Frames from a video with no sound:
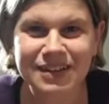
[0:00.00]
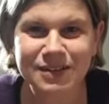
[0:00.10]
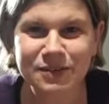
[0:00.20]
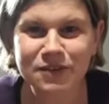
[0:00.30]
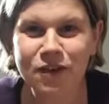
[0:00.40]
So
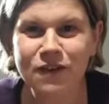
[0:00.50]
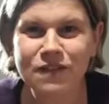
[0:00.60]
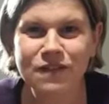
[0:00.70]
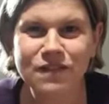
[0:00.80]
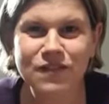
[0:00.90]
we've got
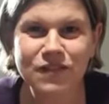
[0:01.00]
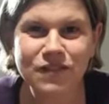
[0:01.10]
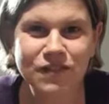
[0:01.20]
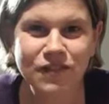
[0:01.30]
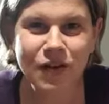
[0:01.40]

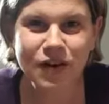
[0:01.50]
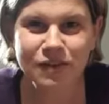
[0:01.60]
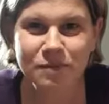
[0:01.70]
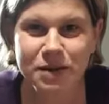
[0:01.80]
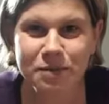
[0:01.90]

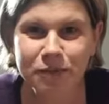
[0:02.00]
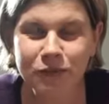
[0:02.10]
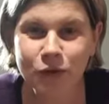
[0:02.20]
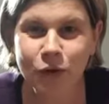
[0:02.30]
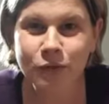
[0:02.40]
5
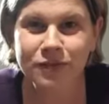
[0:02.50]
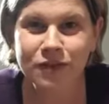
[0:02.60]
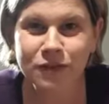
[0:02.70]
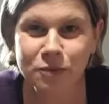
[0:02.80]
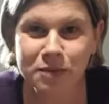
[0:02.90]
people. Oh, we've
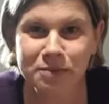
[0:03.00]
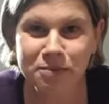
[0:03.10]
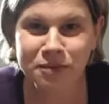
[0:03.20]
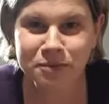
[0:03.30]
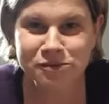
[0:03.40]
got 4
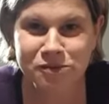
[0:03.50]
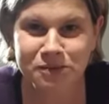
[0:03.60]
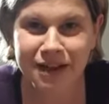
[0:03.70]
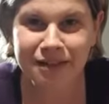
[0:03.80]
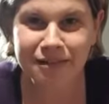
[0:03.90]
people. Someone's dropped
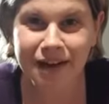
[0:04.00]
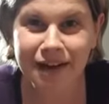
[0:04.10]
out.